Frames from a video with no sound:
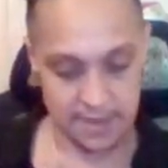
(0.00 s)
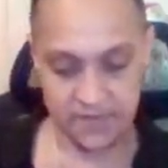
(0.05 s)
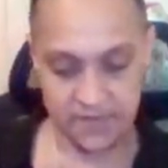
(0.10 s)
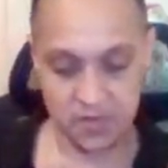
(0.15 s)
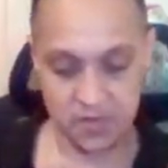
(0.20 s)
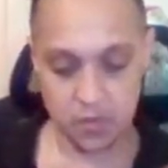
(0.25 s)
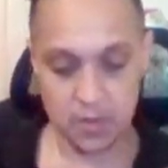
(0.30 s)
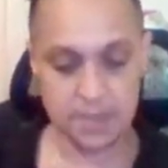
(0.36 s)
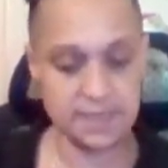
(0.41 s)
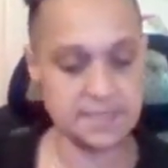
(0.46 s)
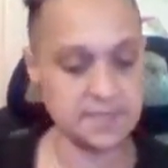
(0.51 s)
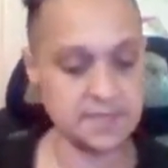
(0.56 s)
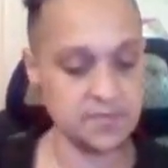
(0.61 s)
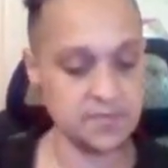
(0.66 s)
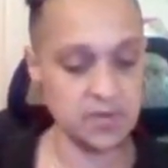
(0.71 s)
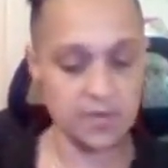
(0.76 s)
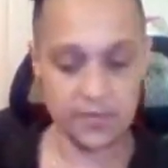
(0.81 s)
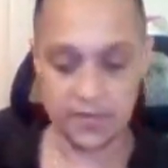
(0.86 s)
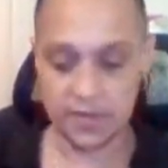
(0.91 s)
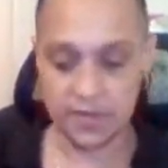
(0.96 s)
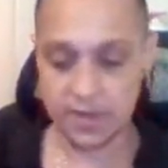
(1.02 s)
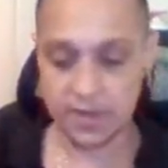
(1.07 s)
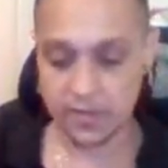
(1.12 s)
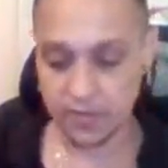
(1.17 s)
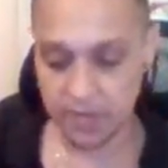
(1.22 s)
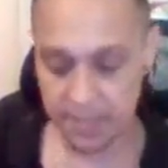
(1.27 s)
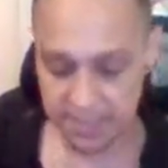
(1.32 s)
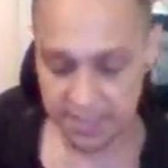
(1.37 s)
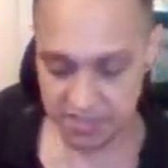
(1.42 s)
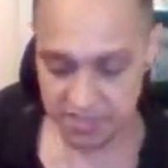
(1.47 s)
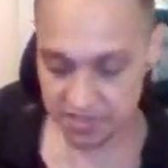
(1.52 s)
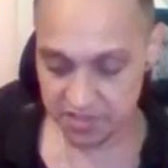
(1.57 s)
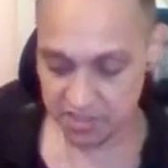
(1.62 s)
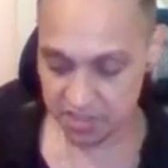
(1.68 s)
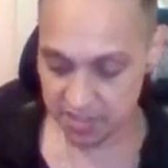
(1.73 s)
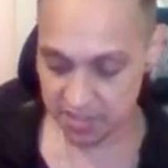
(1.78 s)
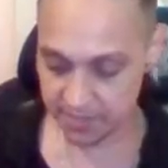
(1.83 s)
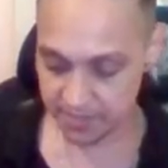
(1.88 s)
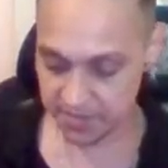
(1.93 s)
if you wanted to move a
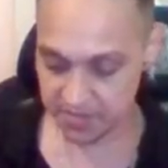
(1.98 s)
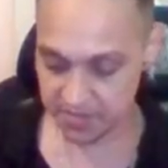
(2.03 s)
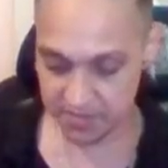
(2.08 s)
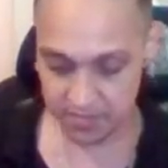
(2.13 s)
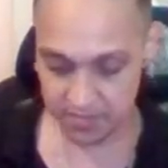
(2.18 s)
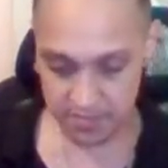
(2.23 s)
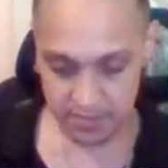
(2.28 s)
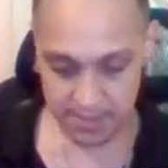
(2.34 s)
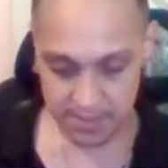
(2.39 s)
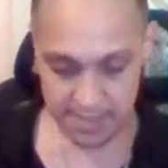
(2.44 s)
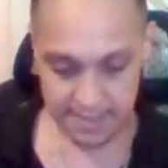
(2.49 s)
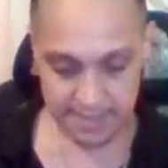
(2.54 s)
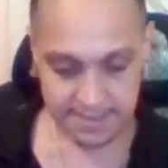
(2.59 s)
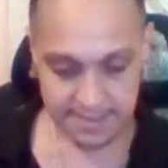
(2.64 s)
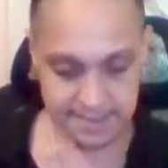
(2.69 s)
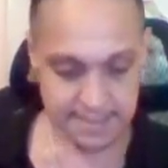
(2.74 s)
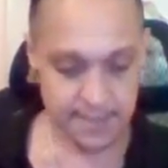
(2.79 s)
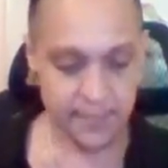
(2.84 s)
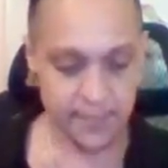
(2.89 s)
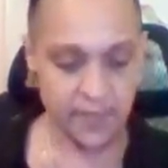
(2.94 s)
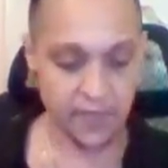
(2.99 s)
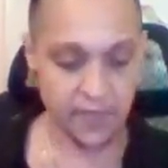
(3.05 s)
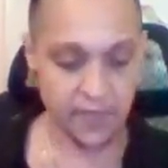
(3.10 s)
relationship to some